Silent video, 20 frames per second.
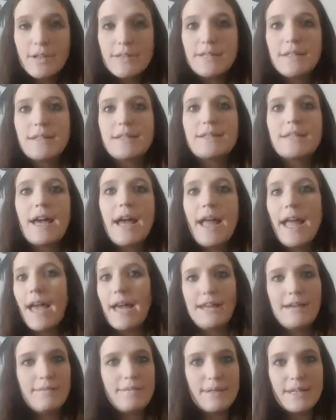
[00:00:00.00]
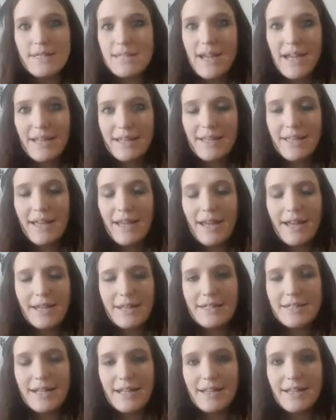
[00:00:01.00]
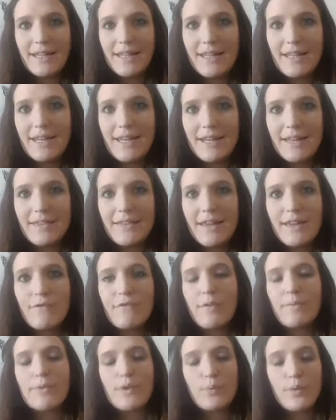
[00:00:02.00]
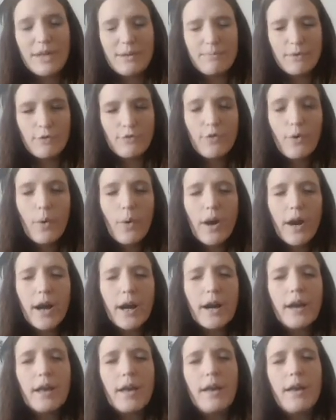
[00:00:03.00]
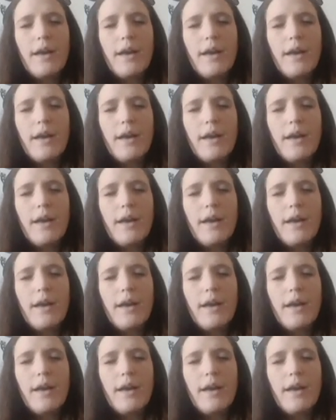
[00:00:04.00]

since I hadn't dilated anything from the week before.